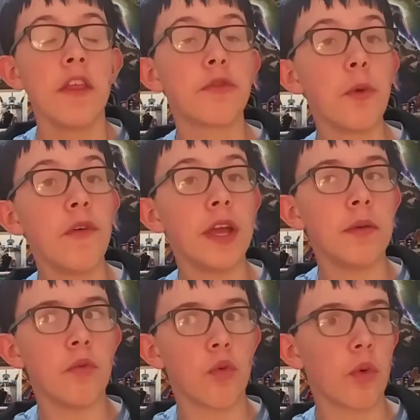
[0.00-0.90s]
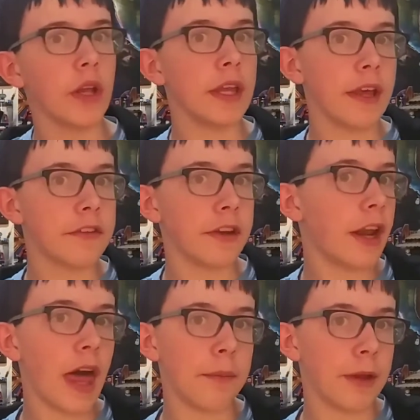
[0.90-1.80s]
This movie really isn't
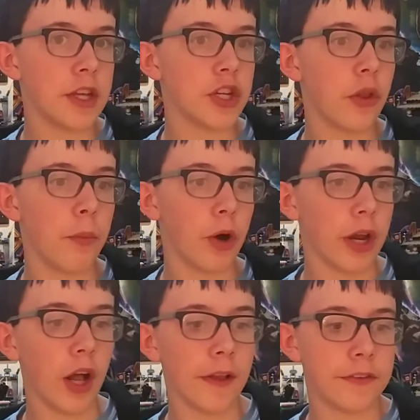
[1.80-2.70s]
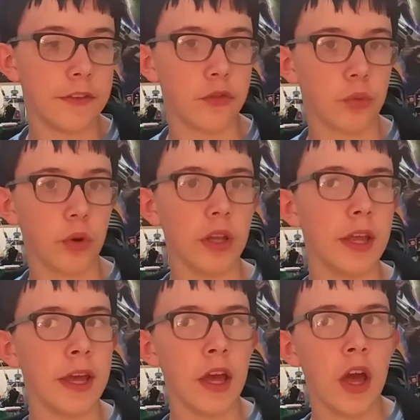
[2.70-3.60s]
an adaptation of the book at all. It's this
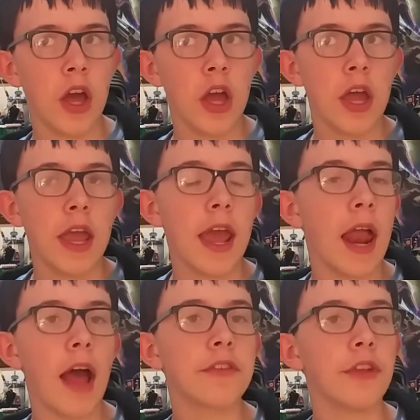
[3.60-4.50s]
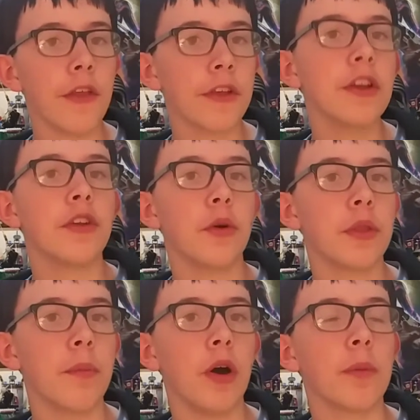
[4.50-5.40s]
really, it has nothing to do
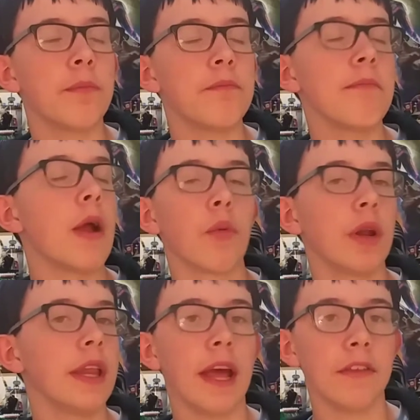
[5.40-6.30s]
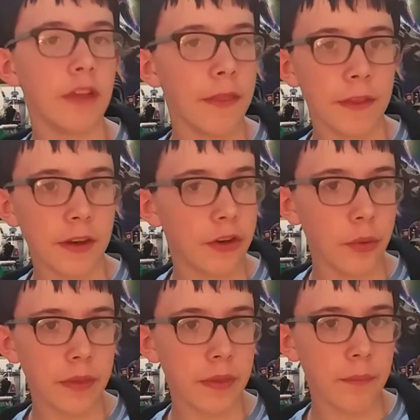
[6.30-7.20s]
with the book. It really has nothing to
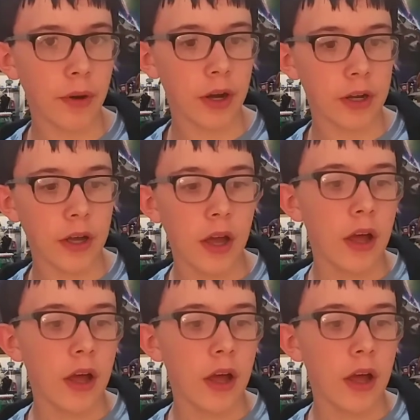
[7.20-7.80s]
do with the book.